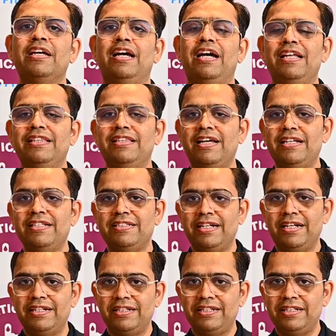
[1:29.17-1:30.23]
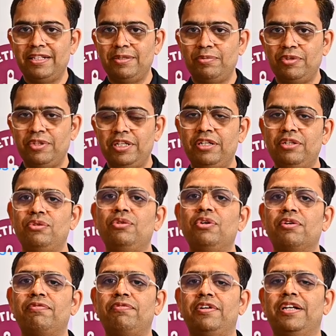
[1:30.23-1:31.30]
and then gently remove it and do
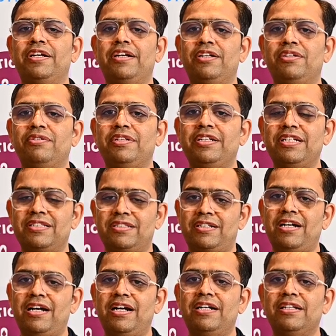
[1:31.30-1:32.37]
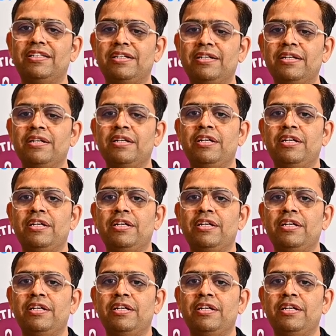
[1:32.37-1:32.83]
not forget to discard the